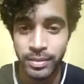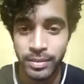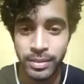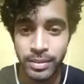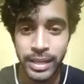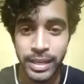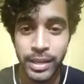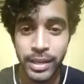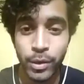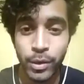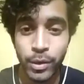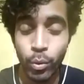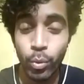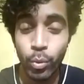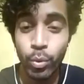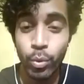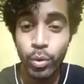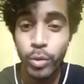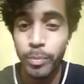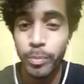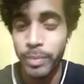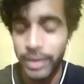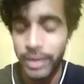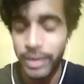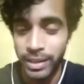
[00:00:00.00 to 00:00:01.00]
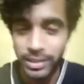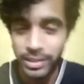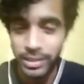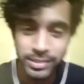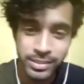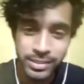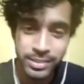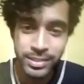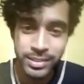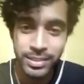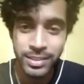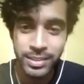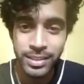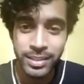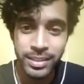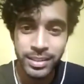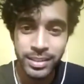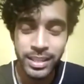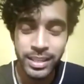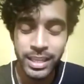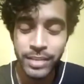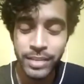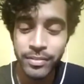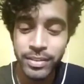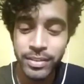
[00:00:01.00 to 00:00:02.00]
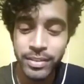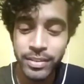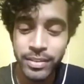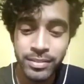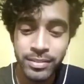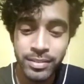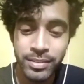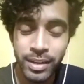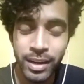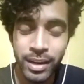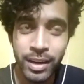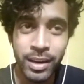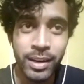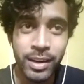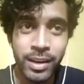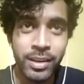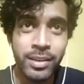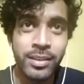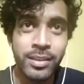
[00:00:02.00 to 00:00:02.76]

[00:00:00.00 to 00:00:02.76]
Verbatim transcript: a cool place. Even uh,